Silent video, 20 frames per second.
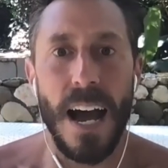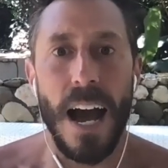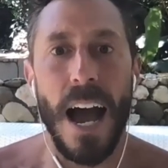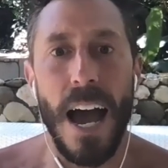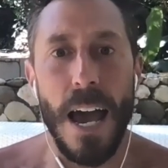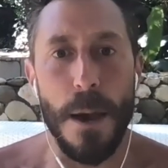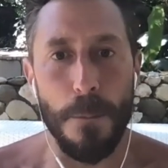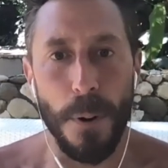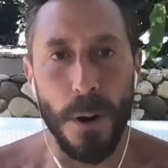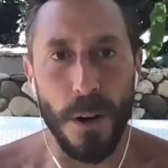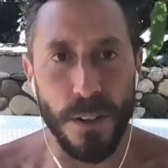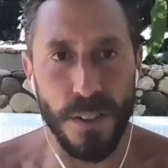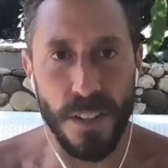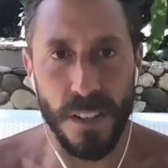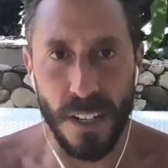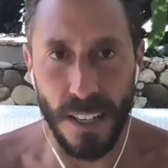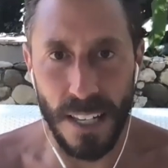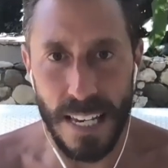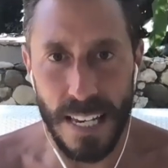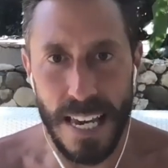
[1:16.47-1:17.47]
I
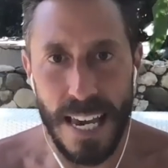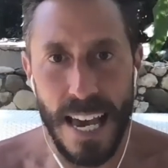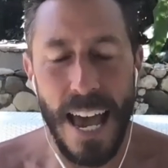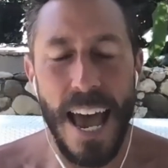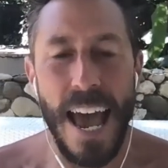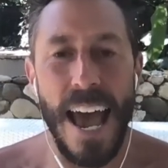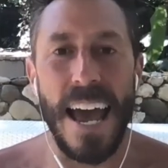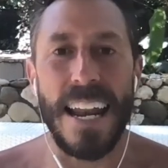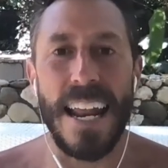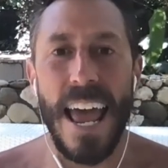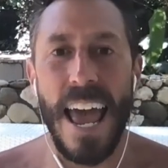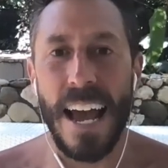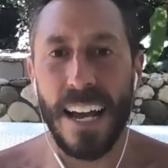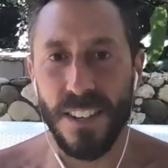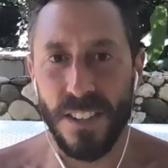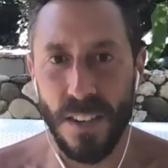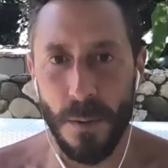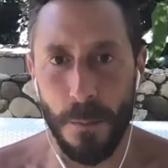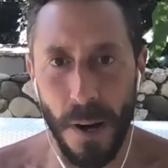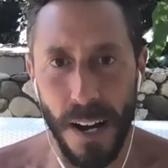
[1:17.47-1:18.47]
personally had
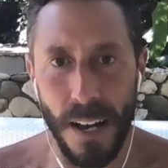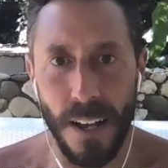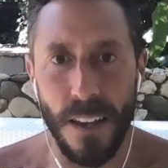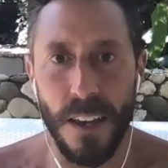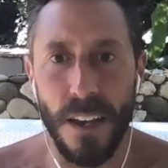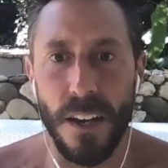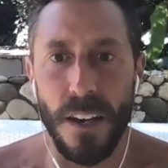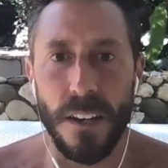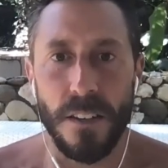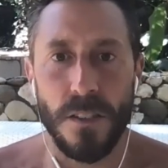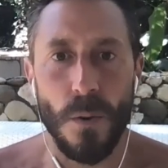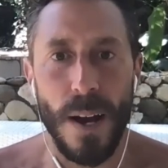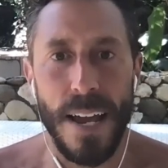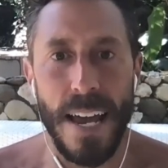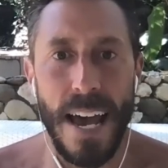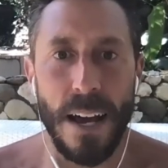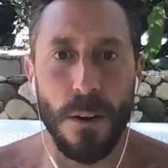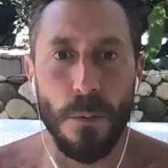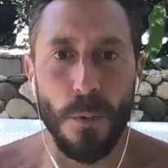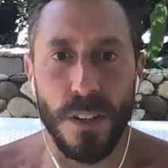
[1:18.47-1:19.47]
eczema. So I
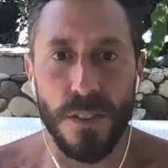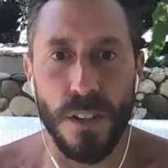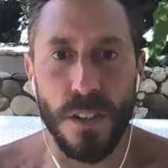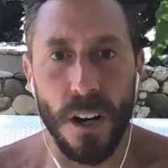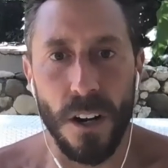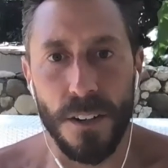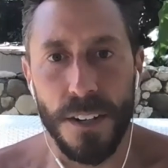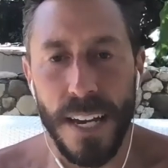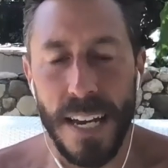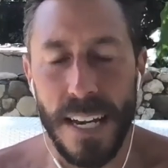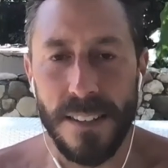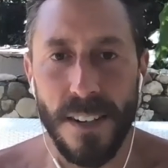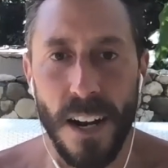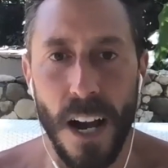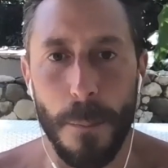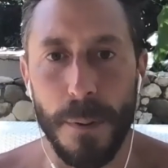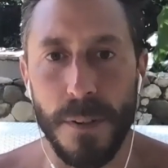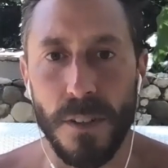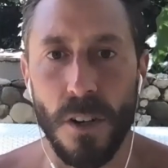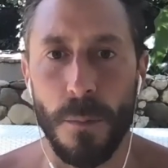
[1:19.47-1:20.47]
had what is called
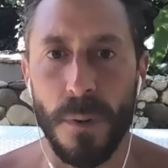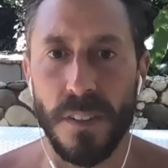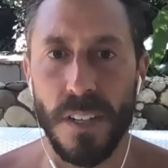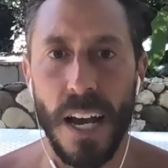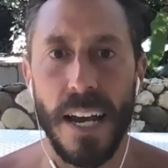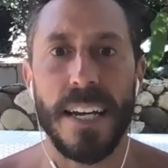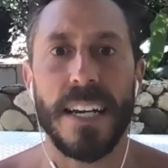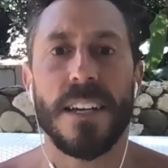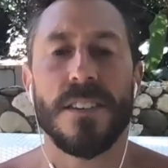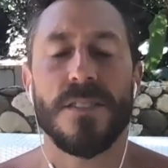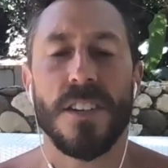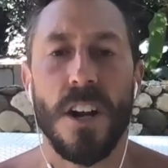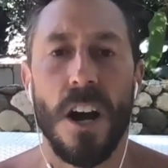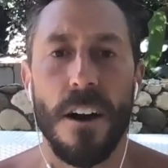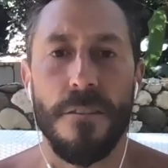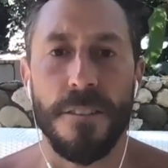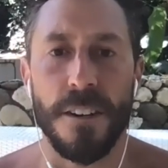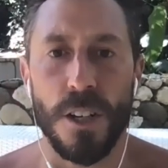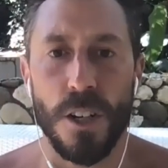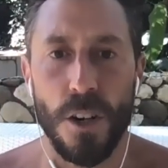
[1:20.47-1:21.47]
atopic dermatitis. It
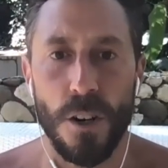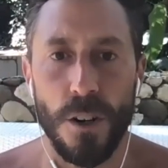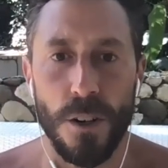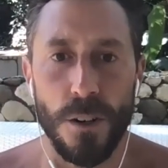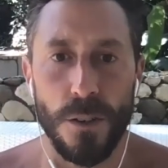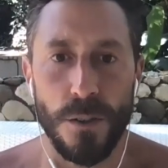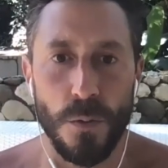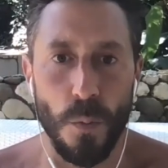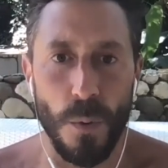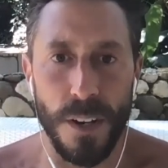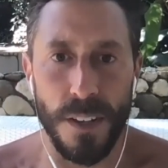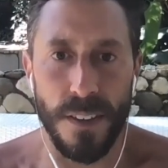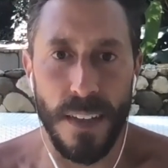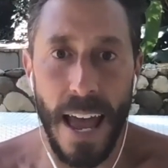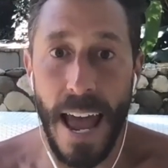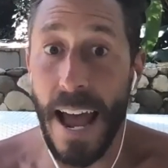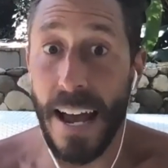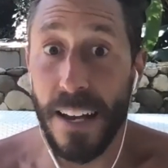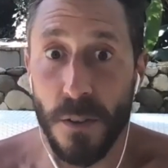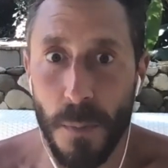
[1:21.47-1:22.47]
often occurs with
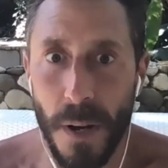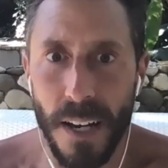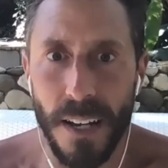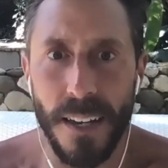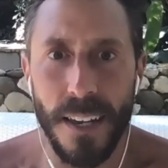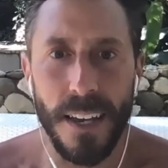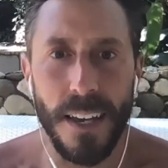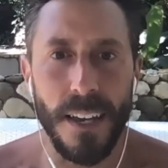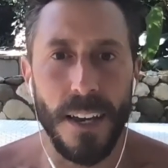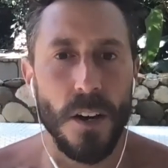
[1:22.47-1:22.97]
asthma.